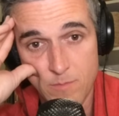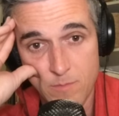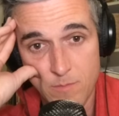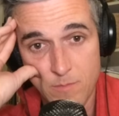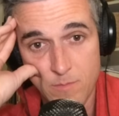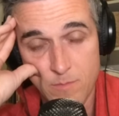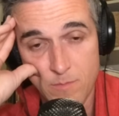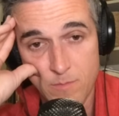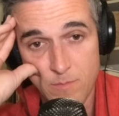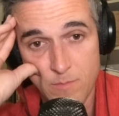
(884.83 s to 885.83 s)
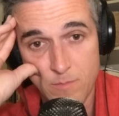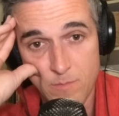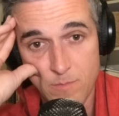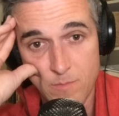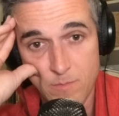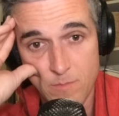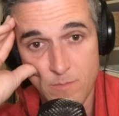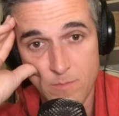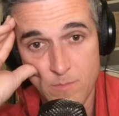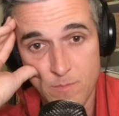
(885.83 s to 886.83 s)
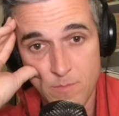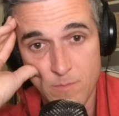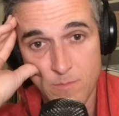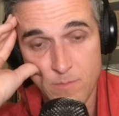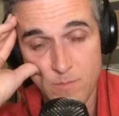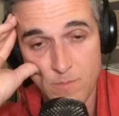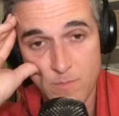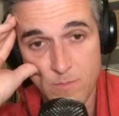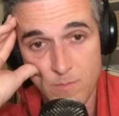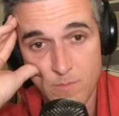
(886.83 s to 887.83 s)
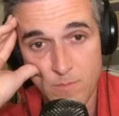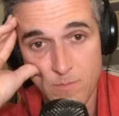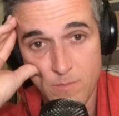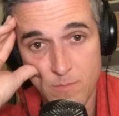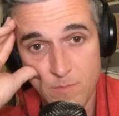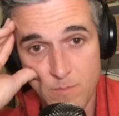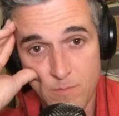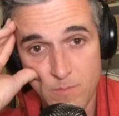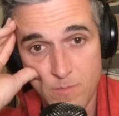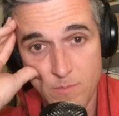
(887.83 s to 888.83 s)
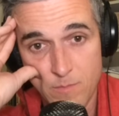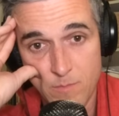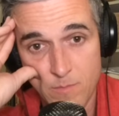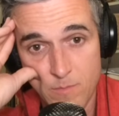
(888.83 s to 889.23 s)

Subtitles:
(not speaking)